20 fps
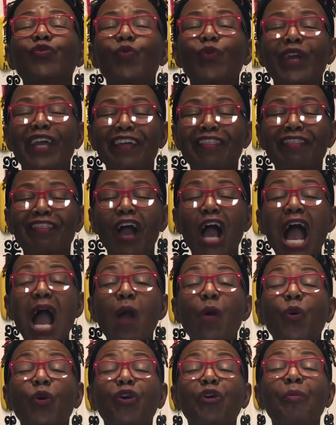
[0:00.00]
with
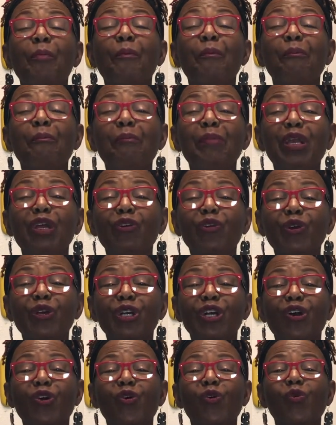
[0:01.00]
our
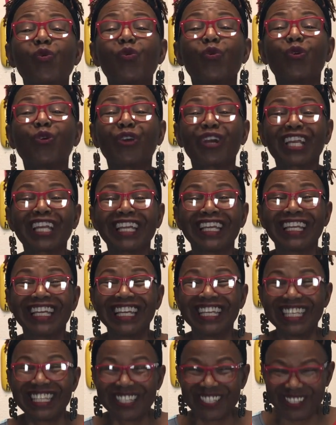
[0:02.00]
miracle-working
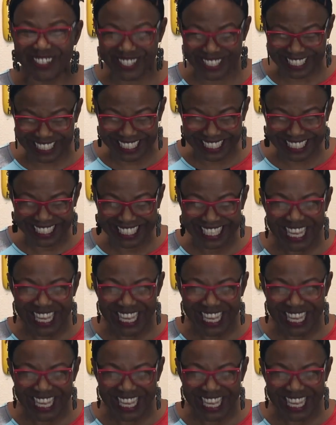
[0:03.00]
energy.